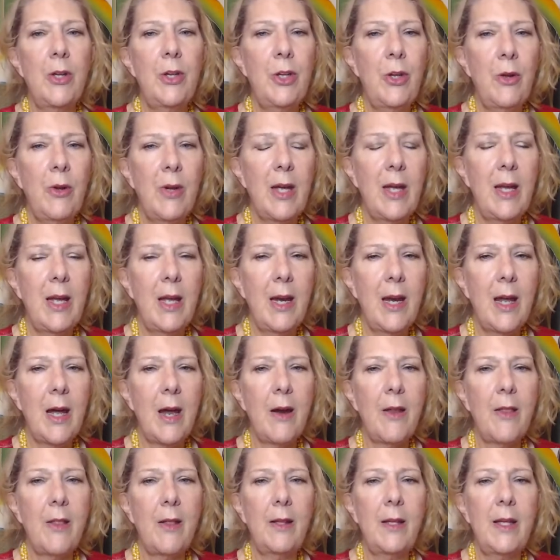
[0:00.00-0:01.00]
You can get
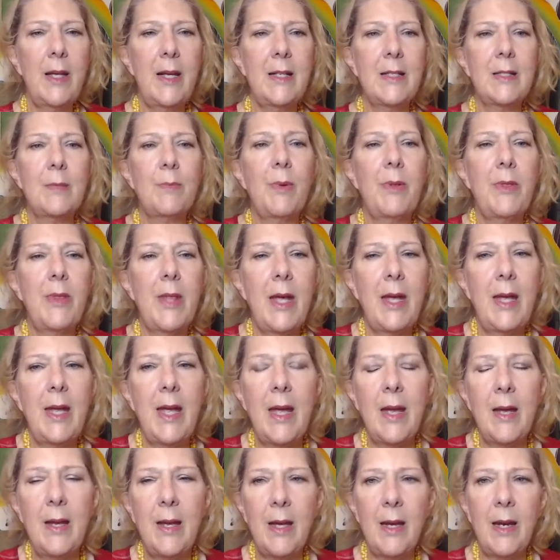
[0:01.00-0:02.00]
out of the lease, but they
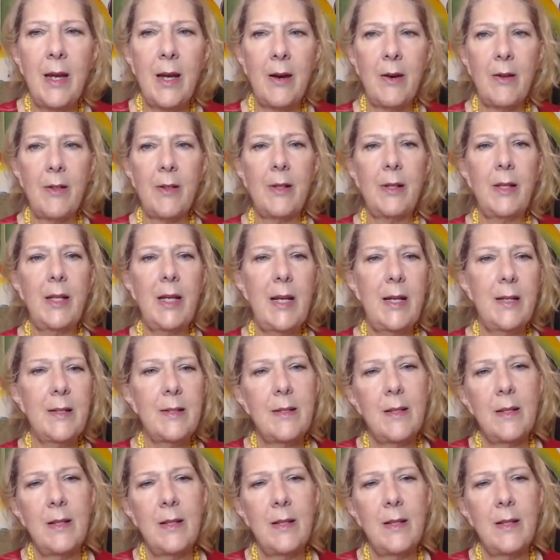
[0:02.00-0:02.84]
can't get out of the lease.